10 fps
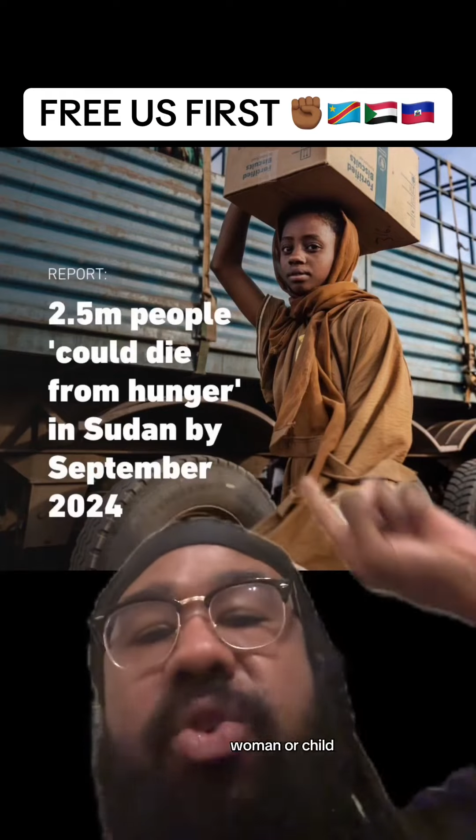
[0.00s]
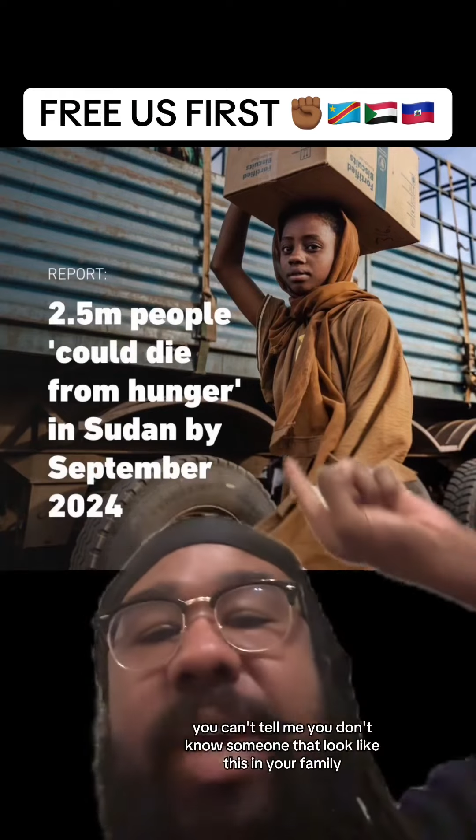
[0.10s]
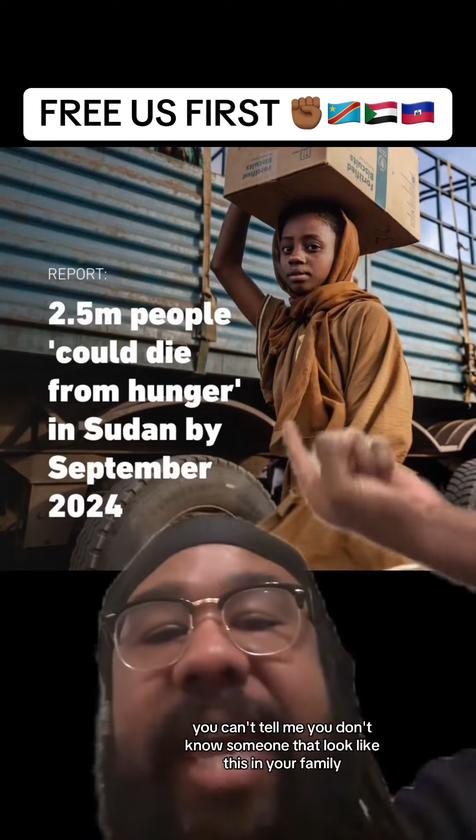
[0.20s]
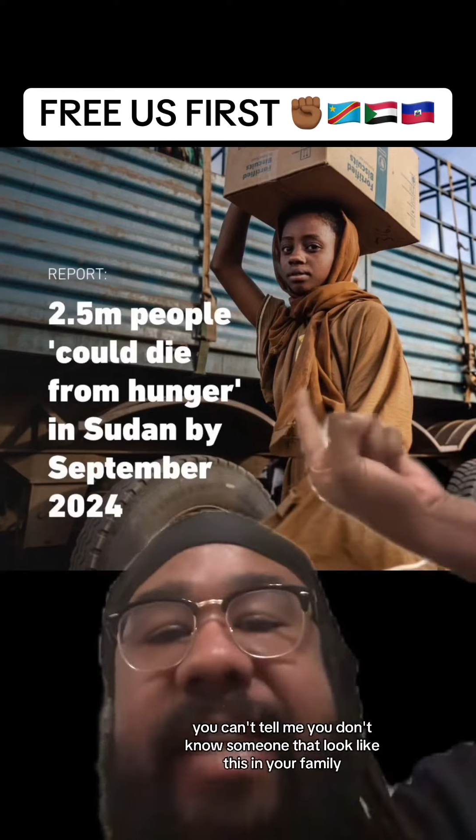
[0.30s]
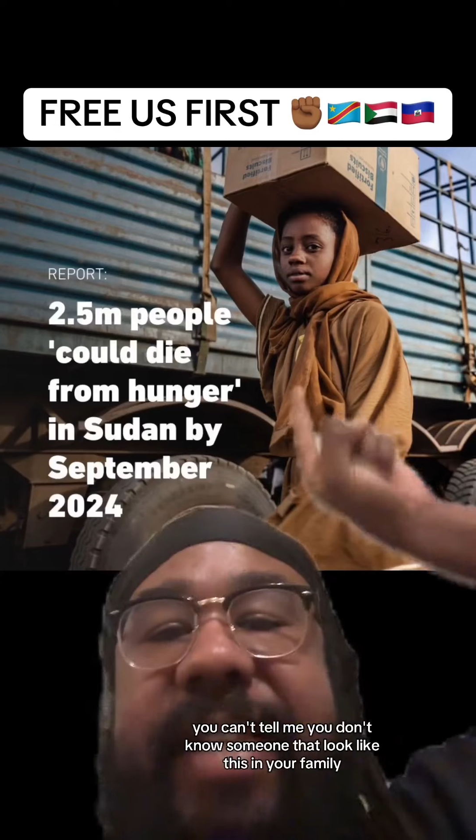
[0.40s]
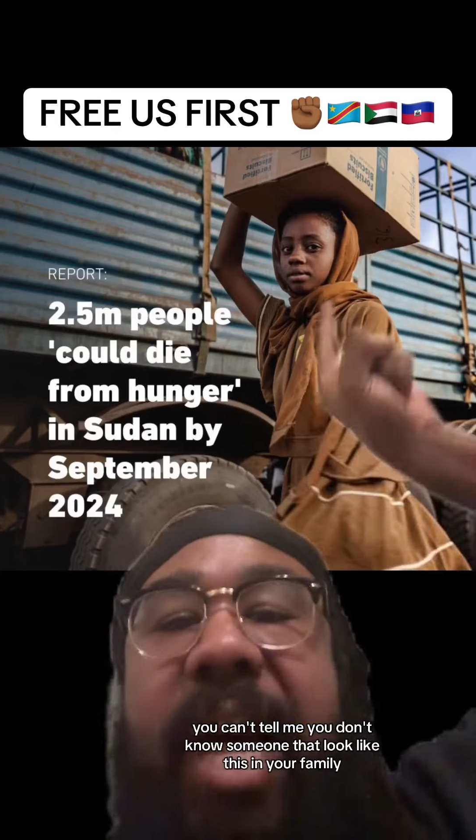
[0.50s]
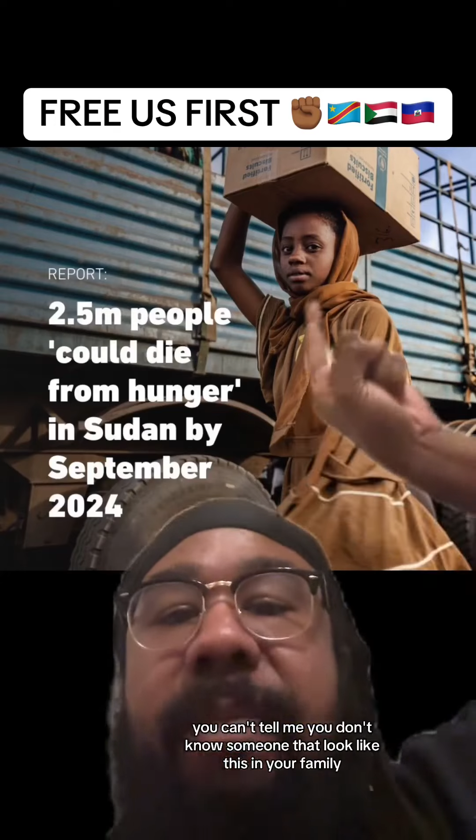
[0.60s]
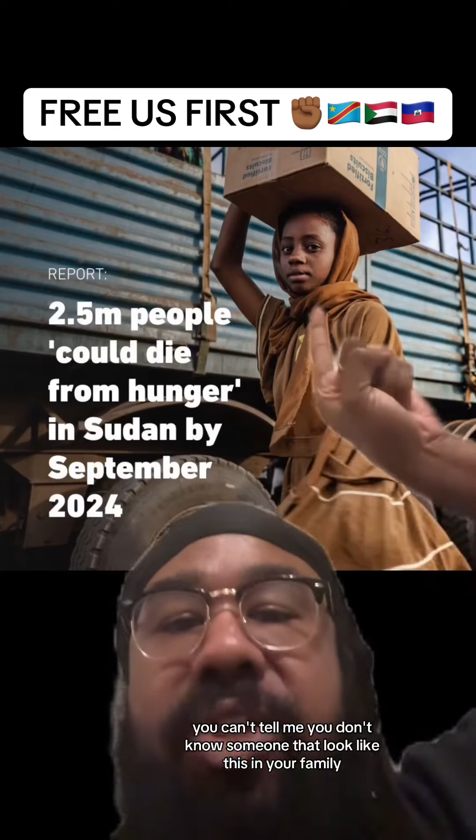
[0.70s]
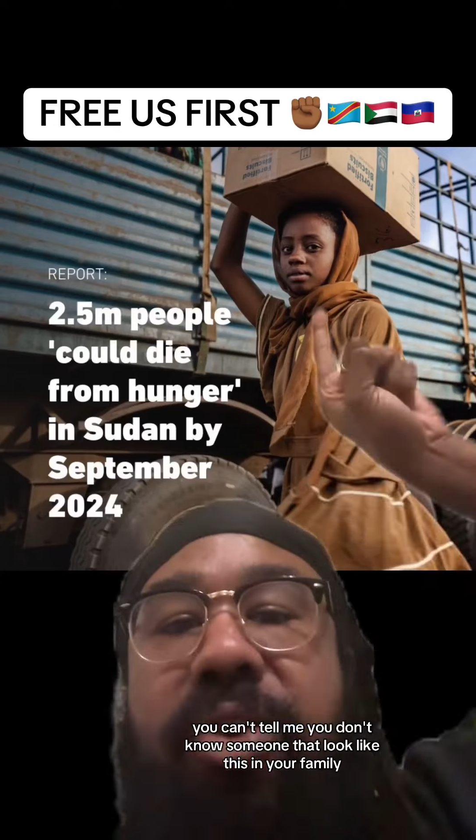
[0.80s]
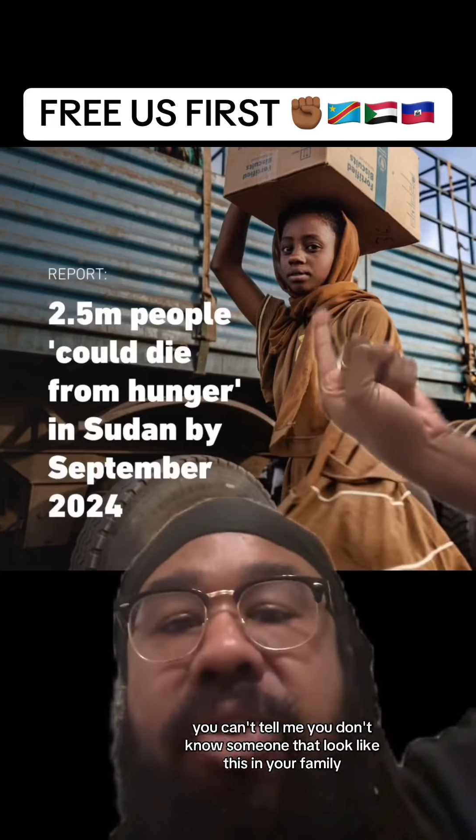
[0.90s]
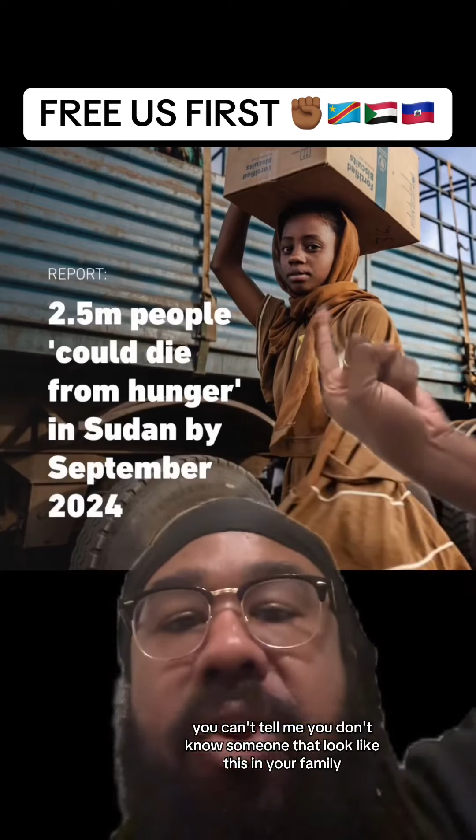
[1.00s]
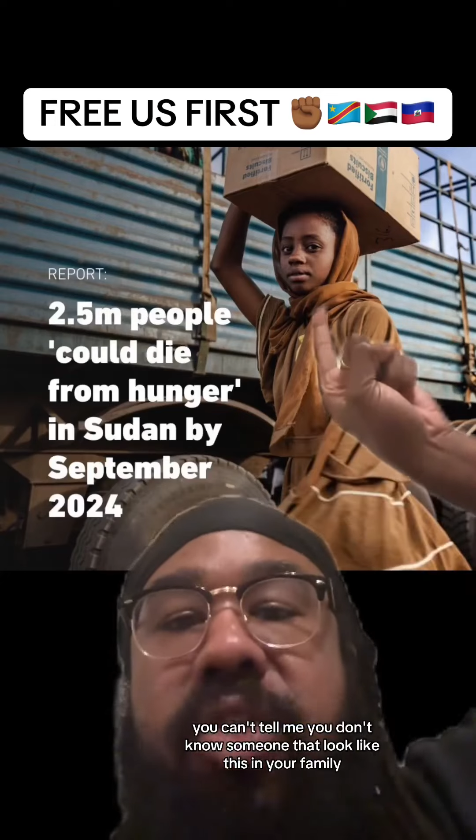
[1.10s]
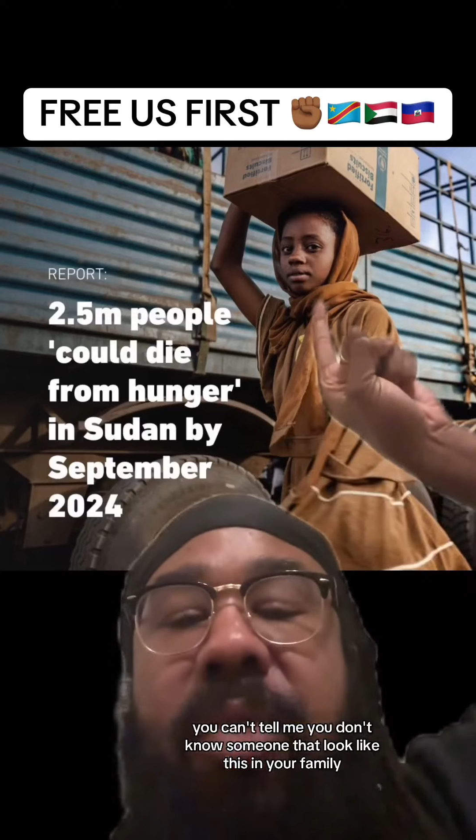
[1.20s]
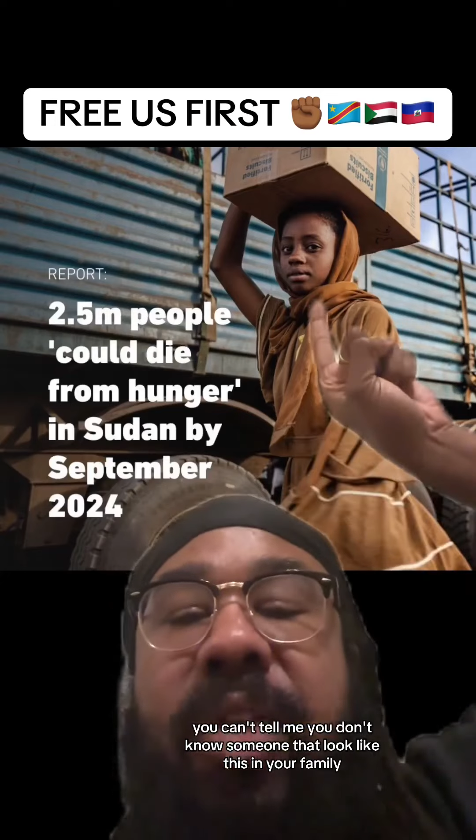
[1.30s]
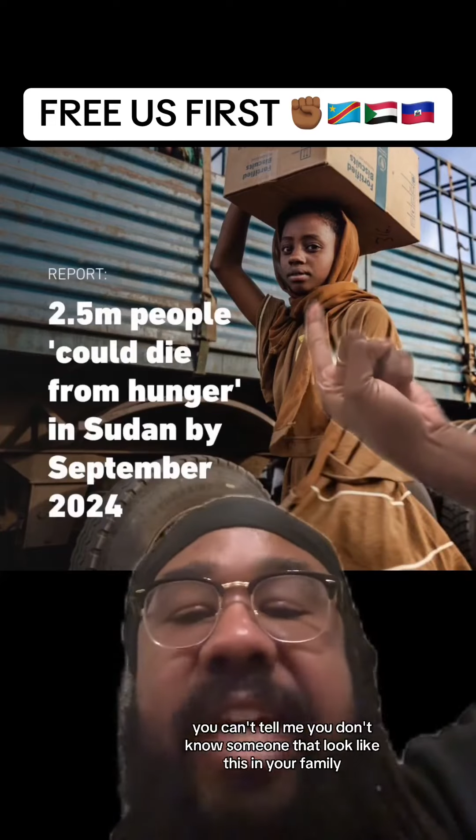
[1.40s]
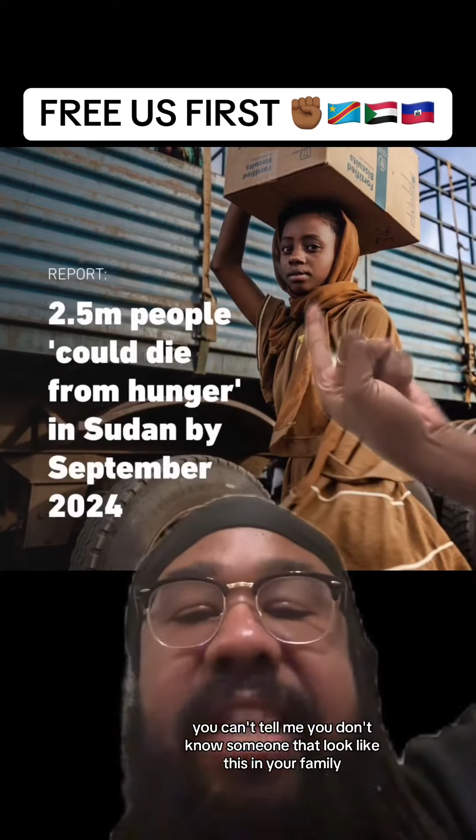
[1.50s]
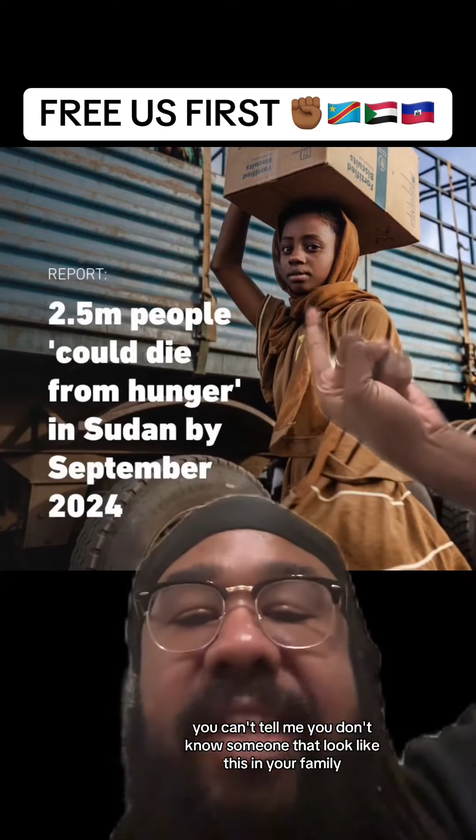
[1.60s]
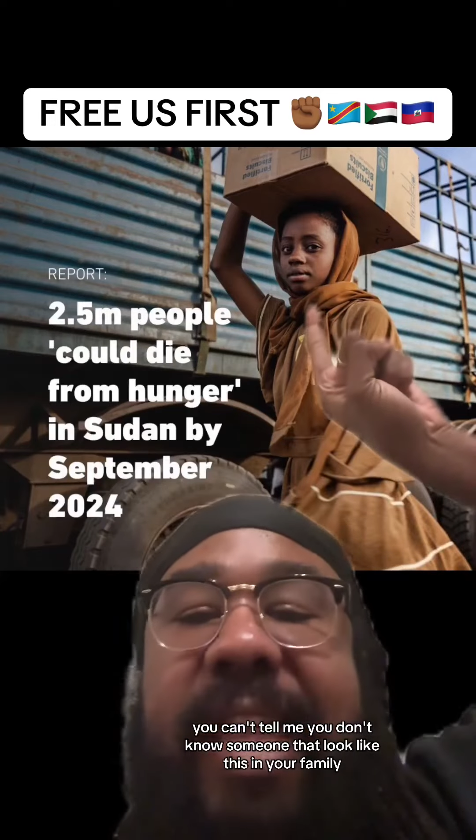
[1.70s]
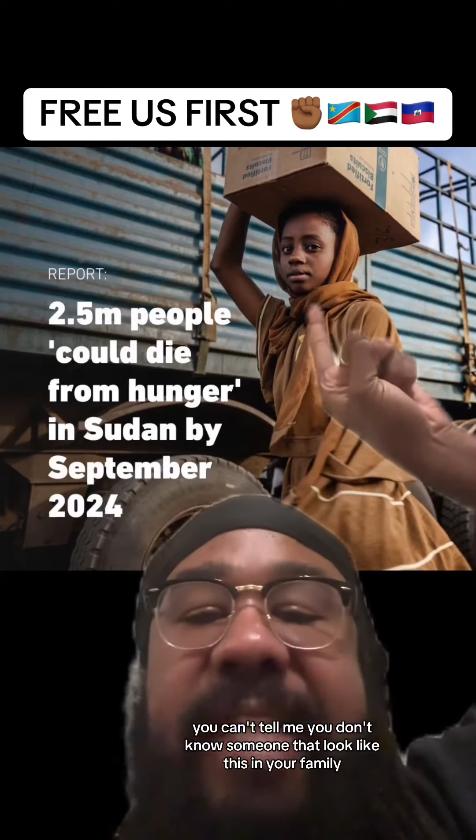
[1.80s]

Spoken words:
you can't tell me you don't know someone that looked